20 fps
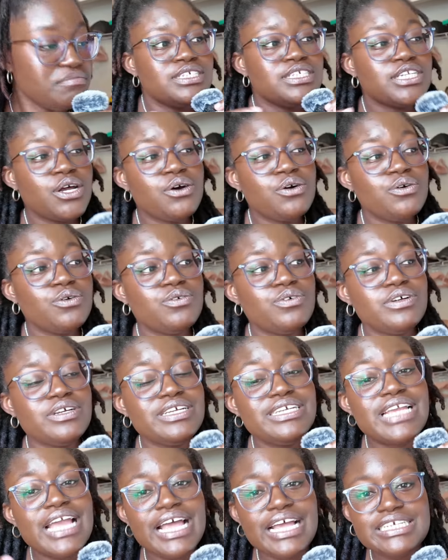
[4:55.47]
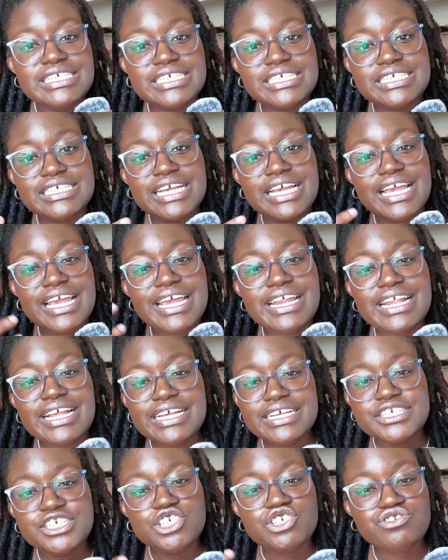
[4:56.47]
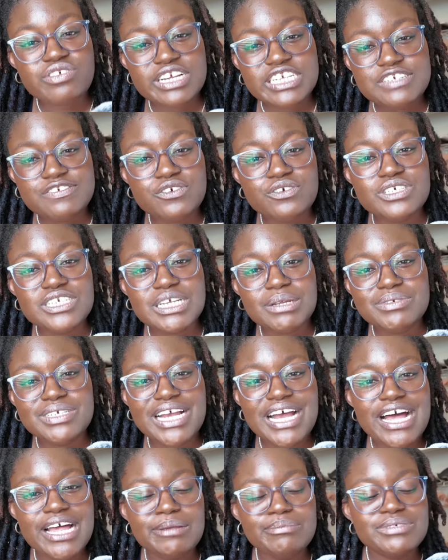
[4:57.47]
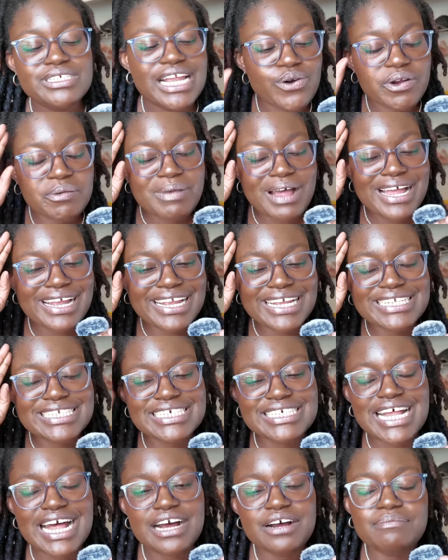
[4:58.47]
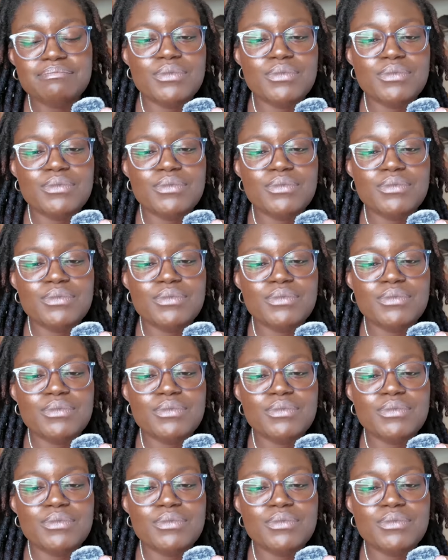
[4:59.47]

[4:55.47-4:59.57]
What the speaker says: So yes, it is stressful sometimes going back into that